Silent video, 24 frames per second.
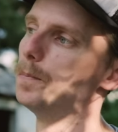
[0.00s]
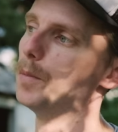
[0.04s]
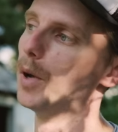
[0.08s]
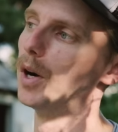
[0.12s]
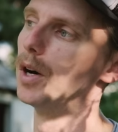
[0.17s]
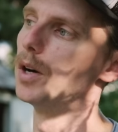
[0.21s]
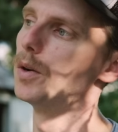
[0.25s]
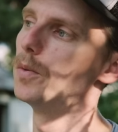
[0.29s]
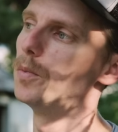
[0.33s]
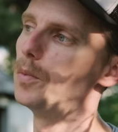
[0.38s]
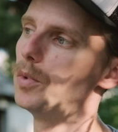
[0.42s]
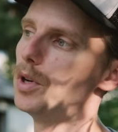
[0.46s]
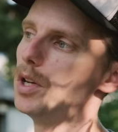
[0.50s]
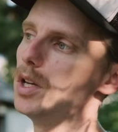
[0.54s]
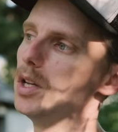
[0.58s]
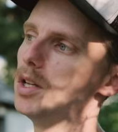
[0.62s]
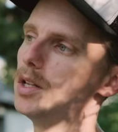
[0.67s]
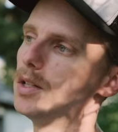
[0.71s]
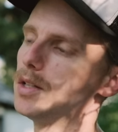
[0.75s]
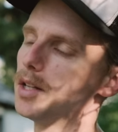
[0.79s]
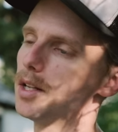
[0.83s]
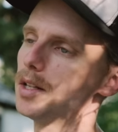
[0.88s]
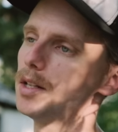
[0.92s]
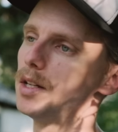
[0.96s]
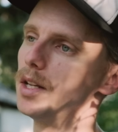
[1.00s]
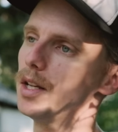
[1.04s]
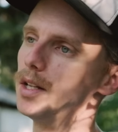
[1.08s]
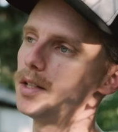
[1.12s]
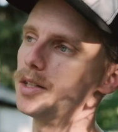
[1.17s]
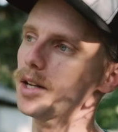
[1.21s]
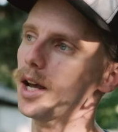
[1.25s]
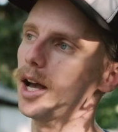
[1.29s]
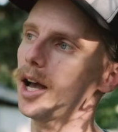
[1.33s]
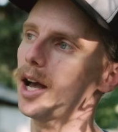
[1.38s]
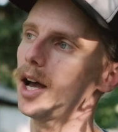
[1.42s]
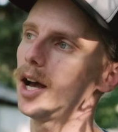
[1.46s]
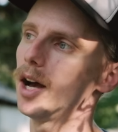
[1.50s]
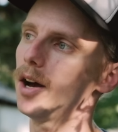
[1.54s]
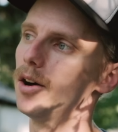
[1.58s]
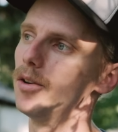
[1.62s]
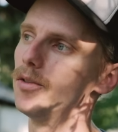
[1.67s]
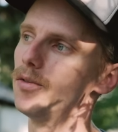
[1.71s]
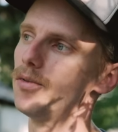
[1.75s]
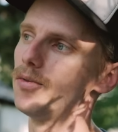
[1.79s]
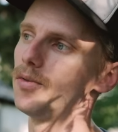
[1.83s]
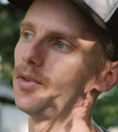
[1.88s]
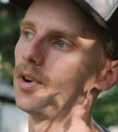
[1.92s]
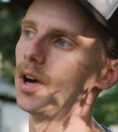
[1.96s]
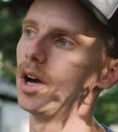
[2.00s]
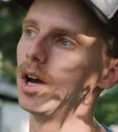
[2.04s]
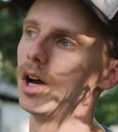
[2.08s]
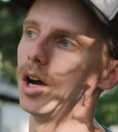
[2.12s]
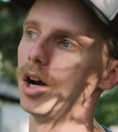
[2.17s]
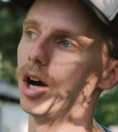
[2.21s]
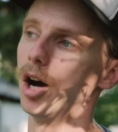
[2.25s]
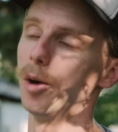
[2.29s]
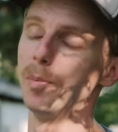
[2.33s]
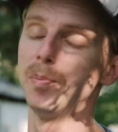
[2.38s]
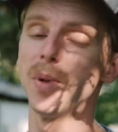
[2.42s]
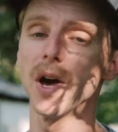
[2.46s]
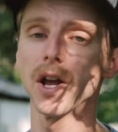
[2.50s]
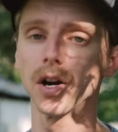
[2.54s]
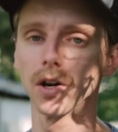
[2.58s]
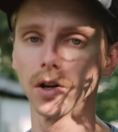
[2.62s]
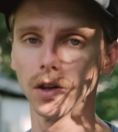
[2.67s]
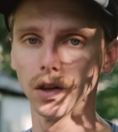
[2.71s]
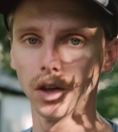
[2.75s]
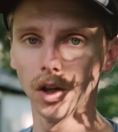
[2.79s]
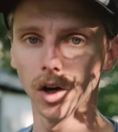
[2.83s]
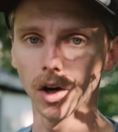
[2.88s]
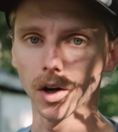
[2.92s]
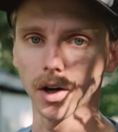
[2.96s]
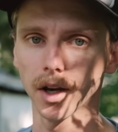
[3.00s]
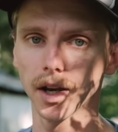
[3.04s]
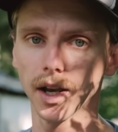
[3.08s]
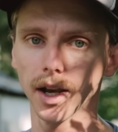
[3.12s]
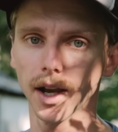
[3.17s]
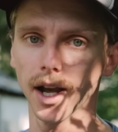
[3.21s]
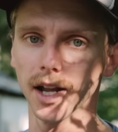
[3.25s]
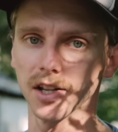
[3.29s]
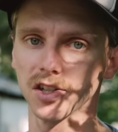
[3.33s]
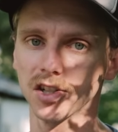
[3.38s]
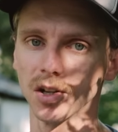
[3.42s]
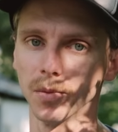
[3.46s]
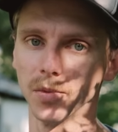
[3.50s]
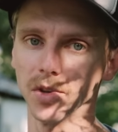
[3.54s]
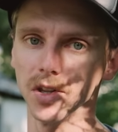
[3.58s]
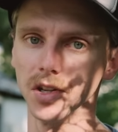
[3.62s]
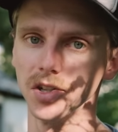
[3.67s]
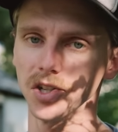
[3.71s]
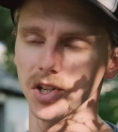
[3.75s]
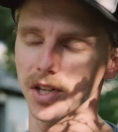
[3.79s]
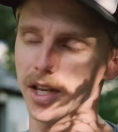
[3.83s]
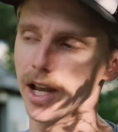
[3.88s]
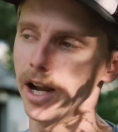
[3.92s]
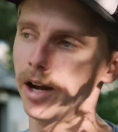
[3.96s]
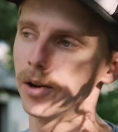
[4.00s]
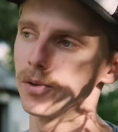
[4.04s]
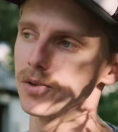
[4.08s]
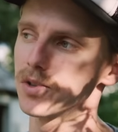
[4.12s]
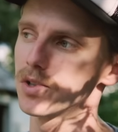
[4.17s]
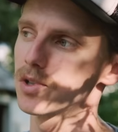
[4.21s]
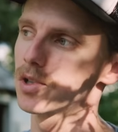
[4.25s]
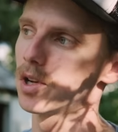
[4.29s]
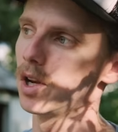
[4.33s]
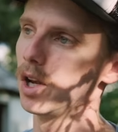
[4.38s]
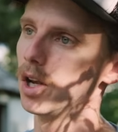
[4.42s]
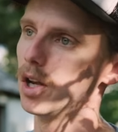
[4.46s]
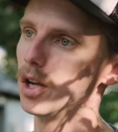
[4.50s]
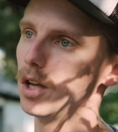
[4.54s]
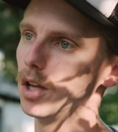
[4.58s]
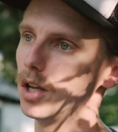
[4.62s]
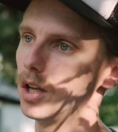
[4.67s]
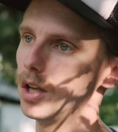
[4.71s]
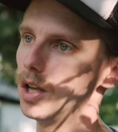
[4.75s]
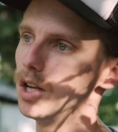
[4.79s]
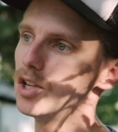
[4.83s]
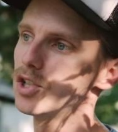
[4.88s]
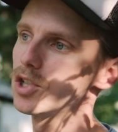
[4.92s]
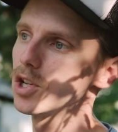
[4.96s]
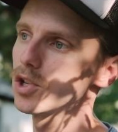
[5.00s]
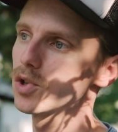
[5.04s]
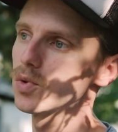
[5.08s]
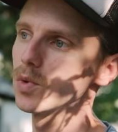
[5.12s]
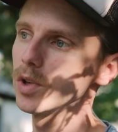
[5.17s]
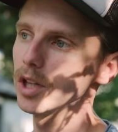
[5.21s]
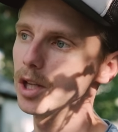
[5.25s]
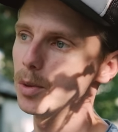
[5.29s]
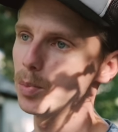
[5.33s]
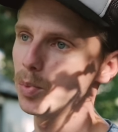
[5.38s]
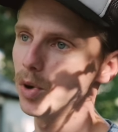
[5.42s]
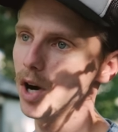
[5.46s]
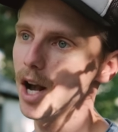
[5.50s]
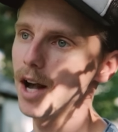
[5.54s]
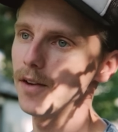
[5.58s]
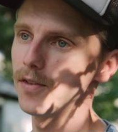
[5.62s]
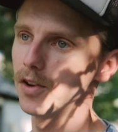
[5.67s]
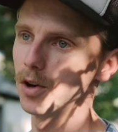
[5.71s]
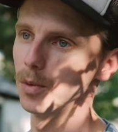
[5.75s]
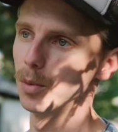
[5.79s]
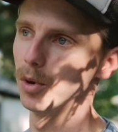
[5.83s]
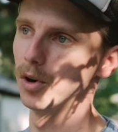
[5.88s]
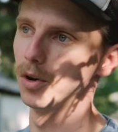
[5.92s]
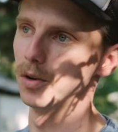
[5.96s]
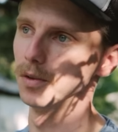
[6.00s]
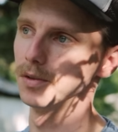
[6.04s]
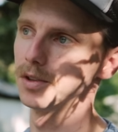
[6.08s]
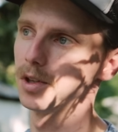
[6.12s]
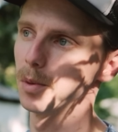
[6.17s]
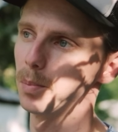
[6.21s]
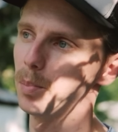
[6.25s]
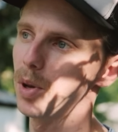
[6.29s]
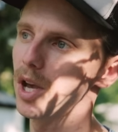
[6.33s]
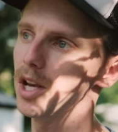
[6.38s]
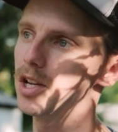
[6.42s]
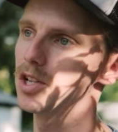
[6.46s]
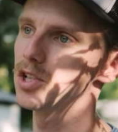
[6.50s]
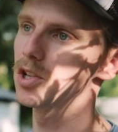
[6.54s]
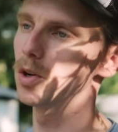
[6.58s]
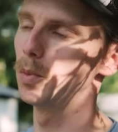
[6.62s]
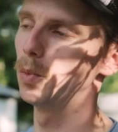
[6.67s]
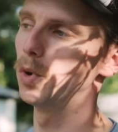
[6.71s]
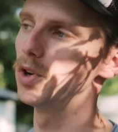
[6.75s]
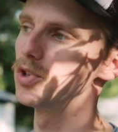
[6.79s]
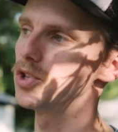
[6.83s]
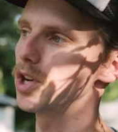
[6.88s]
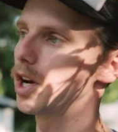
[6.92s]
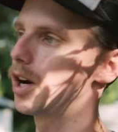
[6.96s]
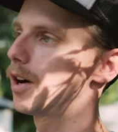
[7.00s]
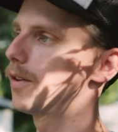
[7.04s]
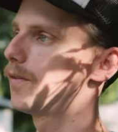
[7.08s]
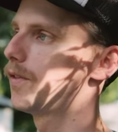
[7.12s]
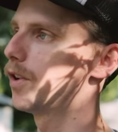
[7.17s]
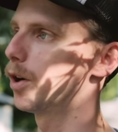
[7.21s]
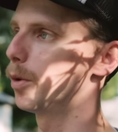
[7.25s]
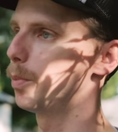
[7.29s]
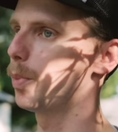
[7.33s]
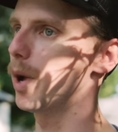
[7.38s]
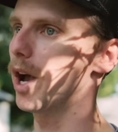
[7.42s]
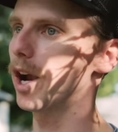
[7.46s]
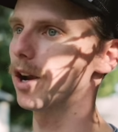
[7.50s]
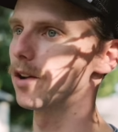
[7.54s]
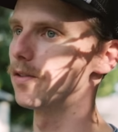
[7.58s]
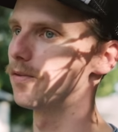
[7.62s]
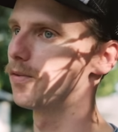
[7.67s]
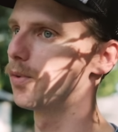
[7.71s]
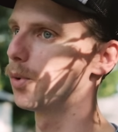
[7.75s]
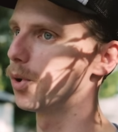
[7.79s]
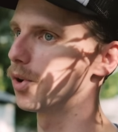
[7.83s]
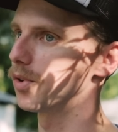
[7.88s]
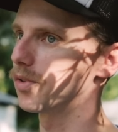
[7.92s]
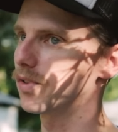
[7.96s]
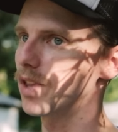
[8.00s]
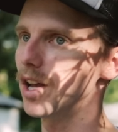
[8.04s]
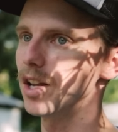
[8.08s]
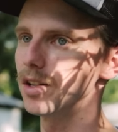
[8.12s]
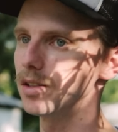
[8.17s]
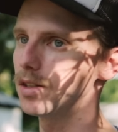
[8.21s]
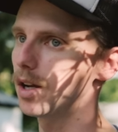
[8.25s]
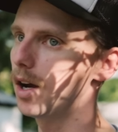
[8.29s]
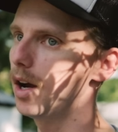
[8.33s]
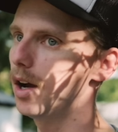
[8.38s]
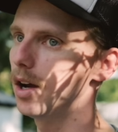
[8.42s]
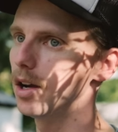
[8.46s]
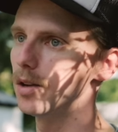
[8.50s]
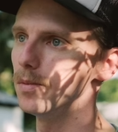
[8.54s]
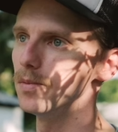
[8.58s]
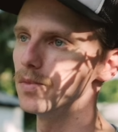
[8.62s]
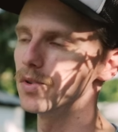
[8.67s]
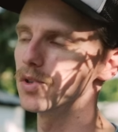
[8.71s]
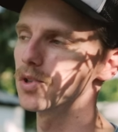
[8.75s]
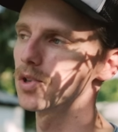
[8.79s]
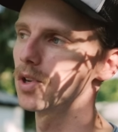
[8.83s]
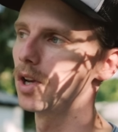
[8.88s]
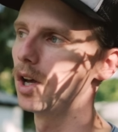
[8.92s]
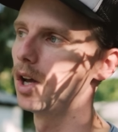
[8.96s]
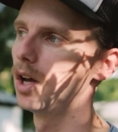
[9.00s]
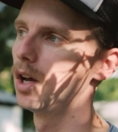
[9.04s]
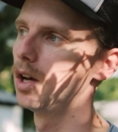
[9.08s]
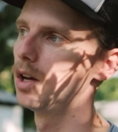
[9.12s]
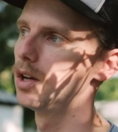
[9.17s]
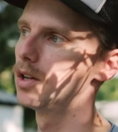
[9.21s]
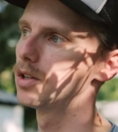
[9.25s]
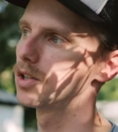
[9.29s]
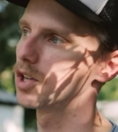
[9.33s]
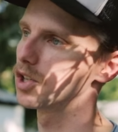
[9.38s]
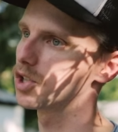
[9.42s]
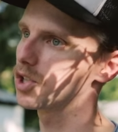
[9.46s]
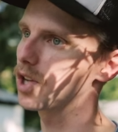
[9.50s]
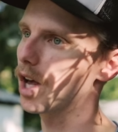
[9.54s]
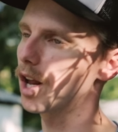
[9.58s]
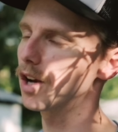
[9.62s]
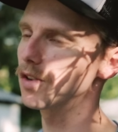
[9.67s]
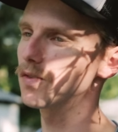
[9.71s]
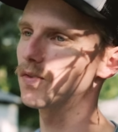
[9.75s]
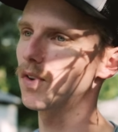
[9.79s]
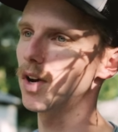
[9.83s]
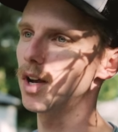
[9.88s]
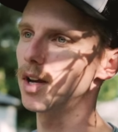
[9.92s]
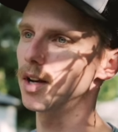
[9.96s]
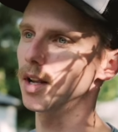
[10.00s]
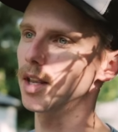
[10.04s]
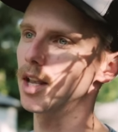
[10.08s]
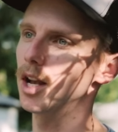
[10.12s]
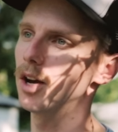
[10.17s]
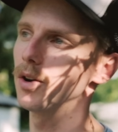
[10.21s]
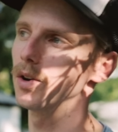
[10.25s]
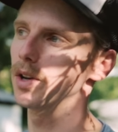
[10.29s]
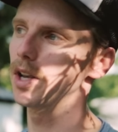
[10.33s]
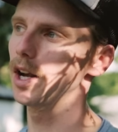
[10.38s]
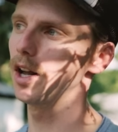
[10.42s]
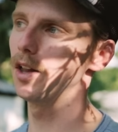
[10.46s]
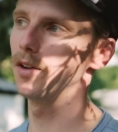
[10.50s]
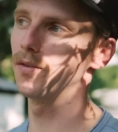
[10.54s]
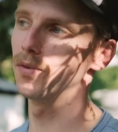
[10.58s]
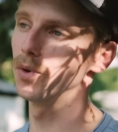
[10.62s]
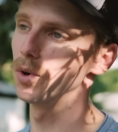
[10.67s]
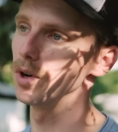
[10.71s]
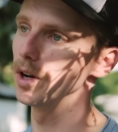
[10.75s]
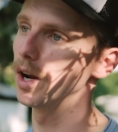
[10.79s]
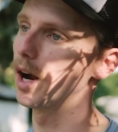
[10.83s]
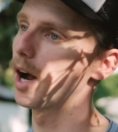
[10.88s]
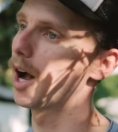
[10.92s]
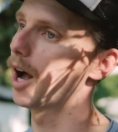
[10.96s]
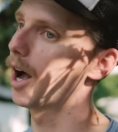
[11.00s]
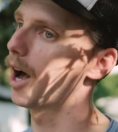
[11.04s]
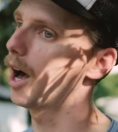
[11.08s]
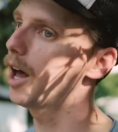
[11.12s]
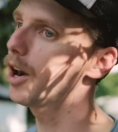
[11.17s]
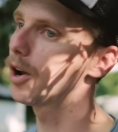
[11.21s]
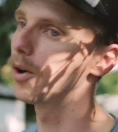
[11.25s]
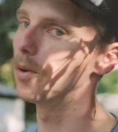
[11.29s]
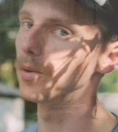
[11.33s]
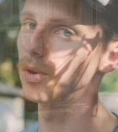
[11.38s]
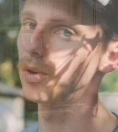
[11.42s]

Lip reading: but we did need to have a better look at some of these accounts. Is this really profitable to pay someone's airfare back and forth 10 times to satisfy an account in California? I don't